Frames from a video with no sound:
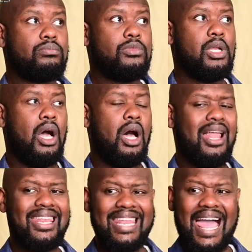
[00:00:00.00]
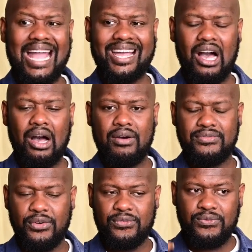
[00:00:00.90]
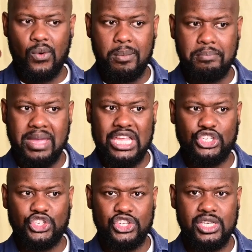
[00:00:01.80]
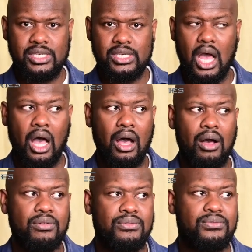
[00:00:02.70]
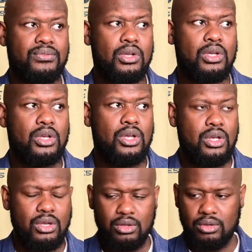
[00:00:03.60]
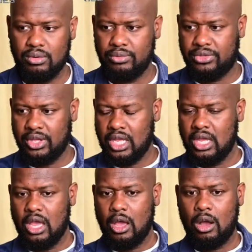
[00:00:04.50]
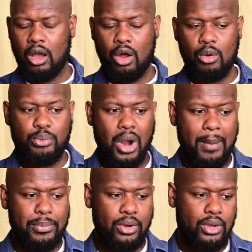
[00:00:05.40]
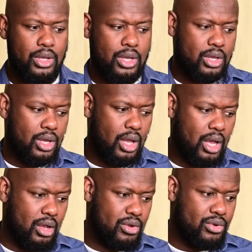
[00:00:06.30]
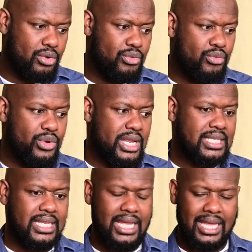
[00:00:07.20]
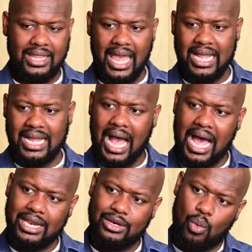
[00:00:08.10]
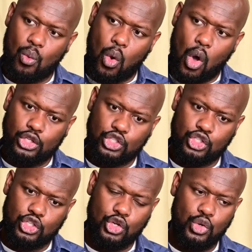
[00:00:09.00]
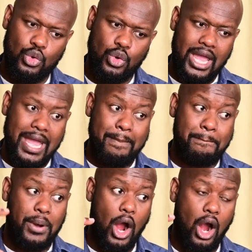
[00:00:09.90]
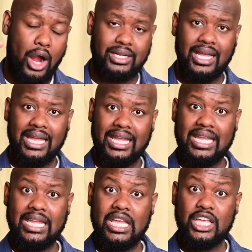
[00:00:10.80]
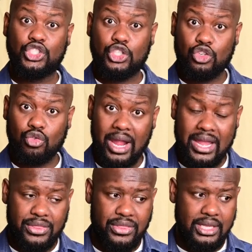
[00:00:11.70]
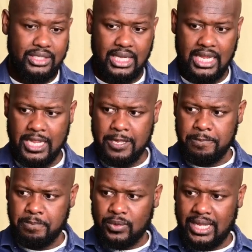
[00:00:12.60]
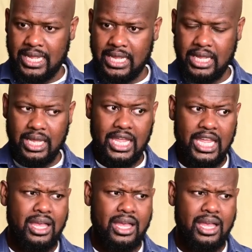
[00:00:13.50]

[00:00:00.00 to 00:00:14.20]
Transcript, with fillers: uh, a lack of the formation of the uh, proper uh, reasoning that God wants to impart. He strengthens. He he he